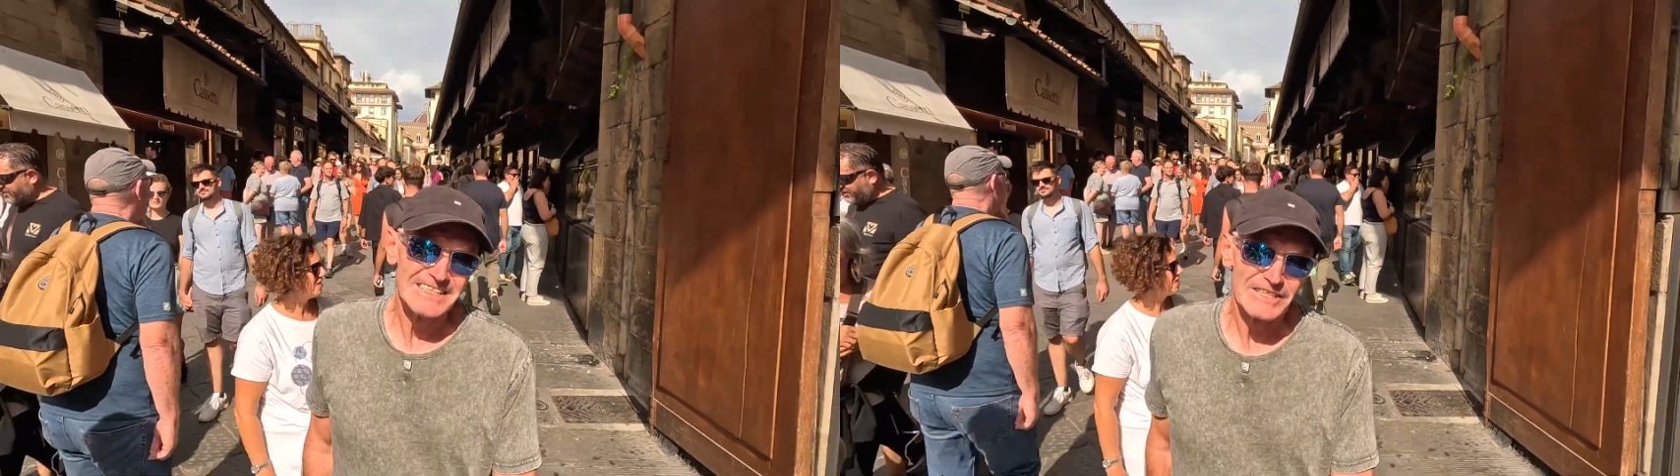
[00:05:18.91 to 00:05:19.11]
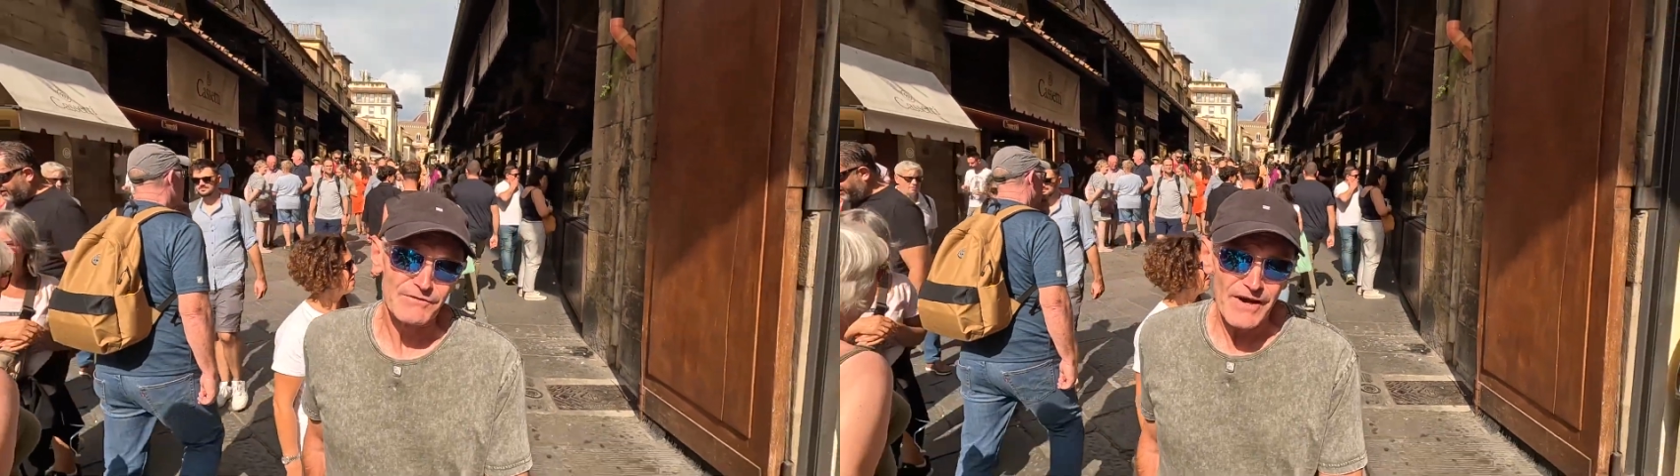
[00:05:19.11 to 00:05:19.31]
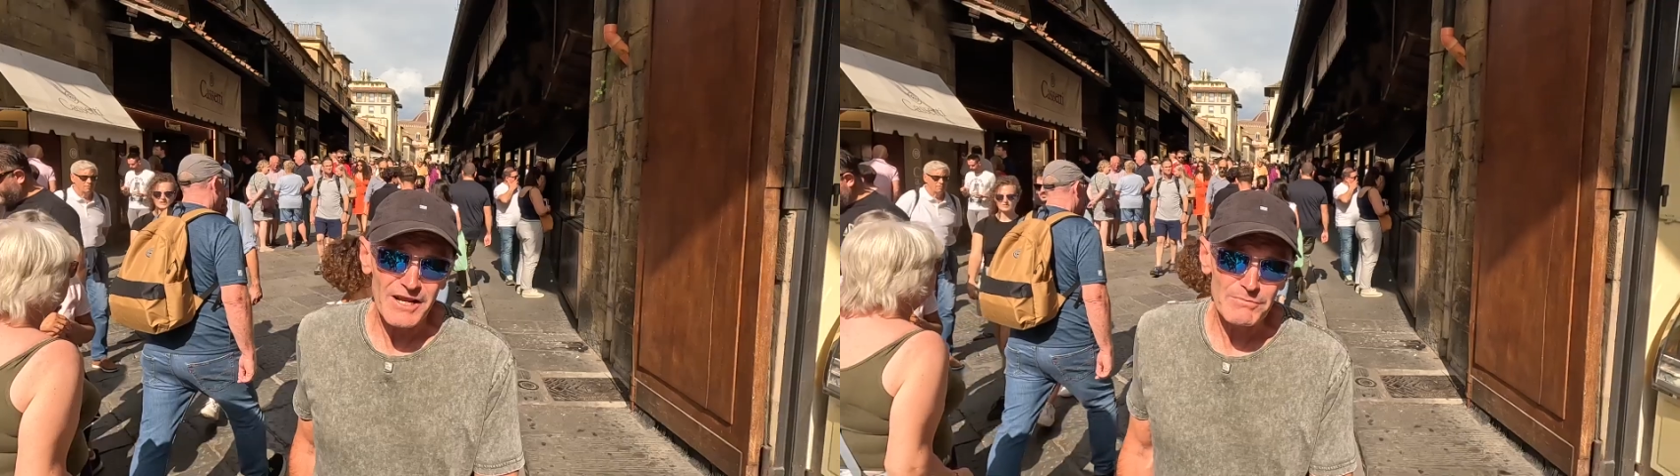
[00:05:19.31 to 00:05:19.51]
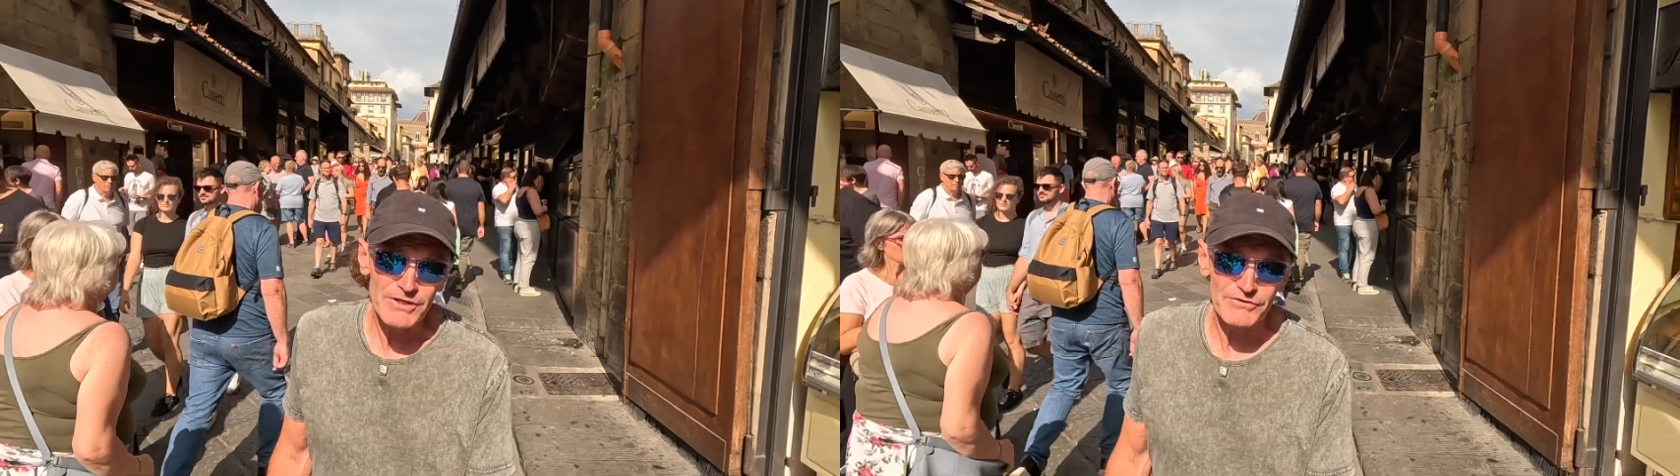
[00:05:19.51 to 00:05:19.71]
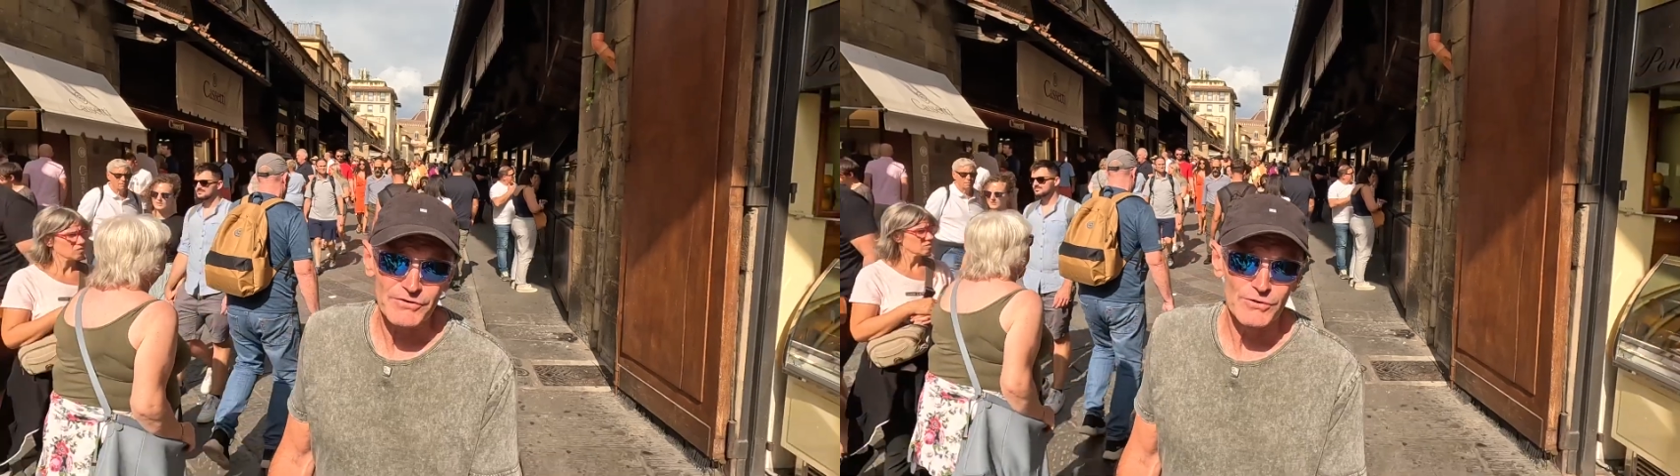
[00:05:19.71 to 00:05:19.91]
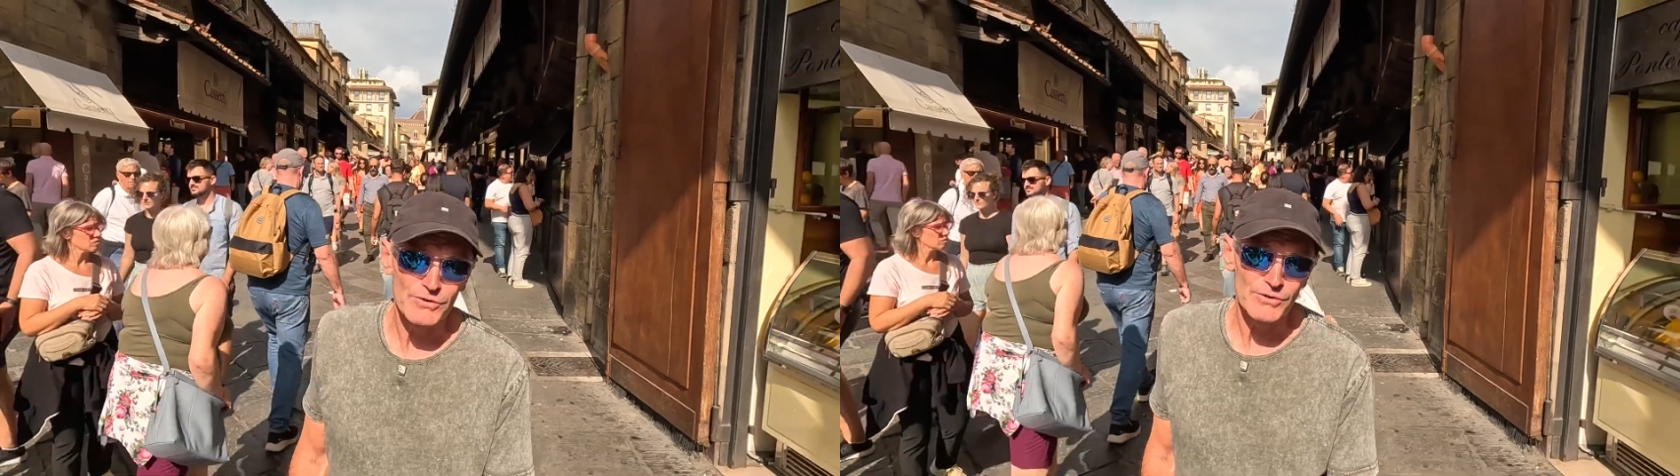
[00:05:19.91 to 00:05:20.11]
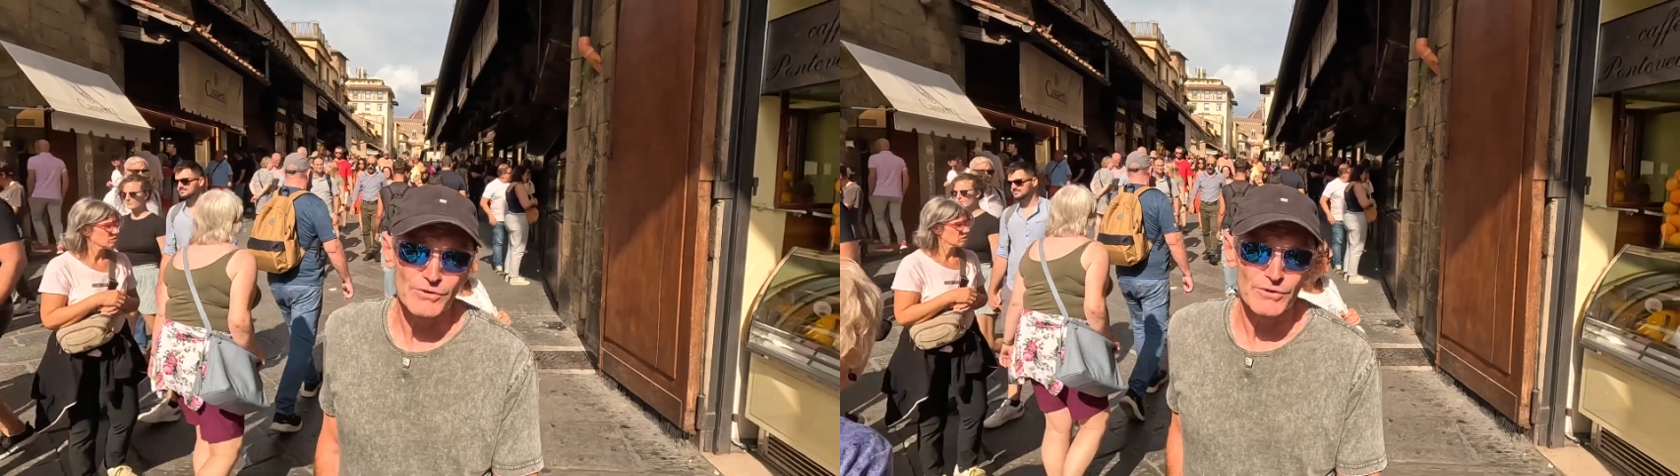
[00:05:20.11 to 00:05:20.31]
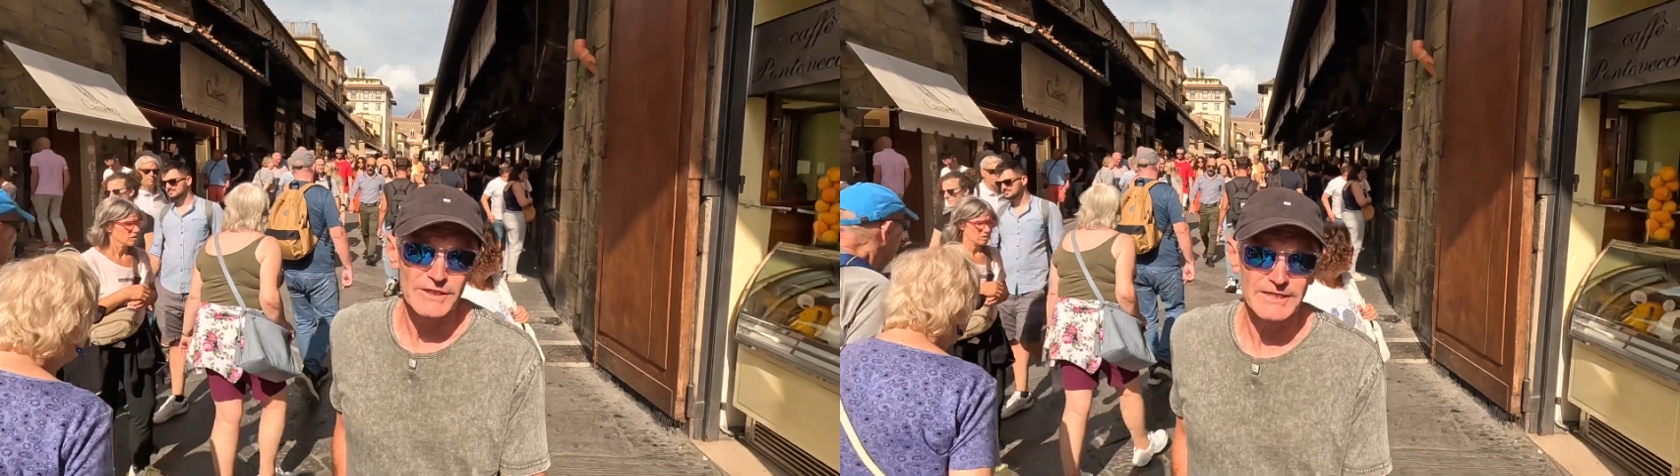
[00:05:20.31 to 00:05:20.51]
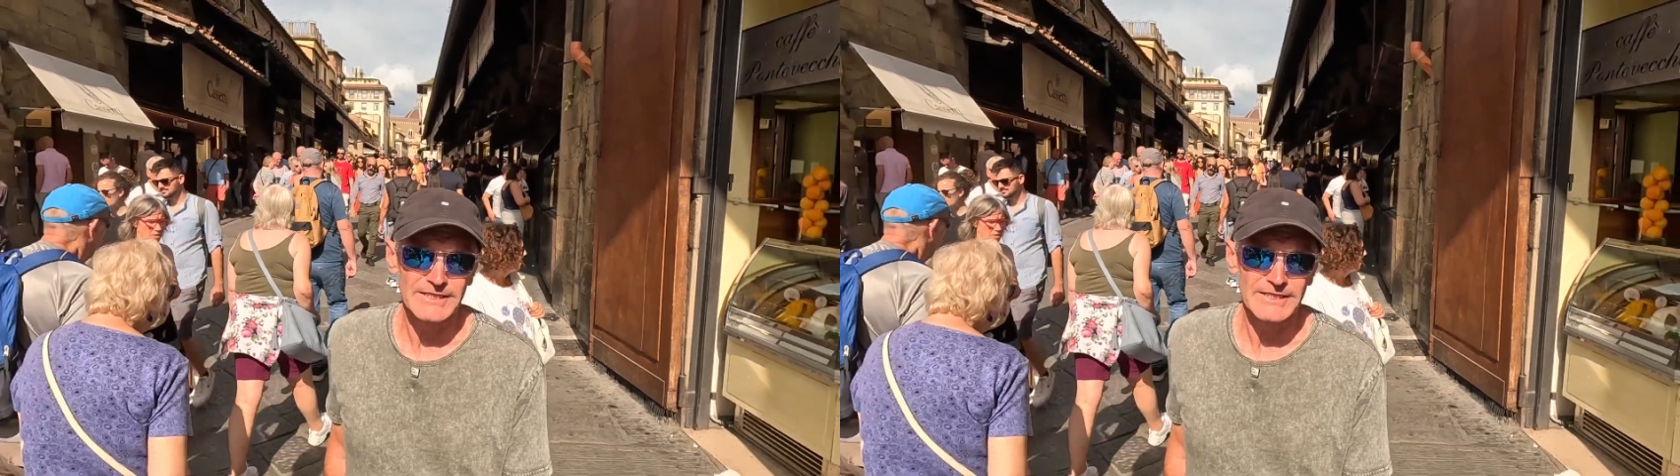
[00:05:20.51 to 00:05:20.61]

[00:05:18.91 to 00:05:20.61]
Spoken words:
development or